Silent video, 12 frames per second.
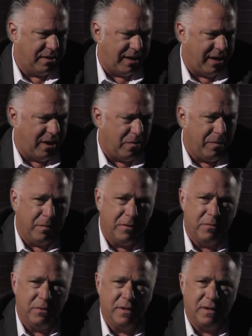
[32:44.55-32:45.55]
help him
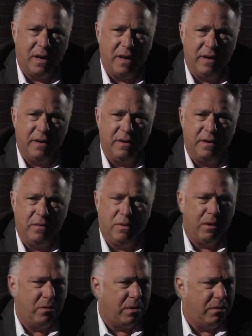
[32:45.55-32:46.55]
to retire.
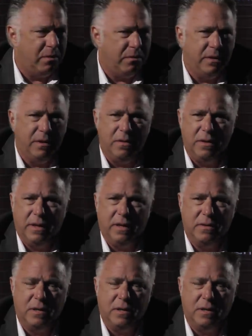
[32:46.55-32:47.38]
Why? What are we doing here?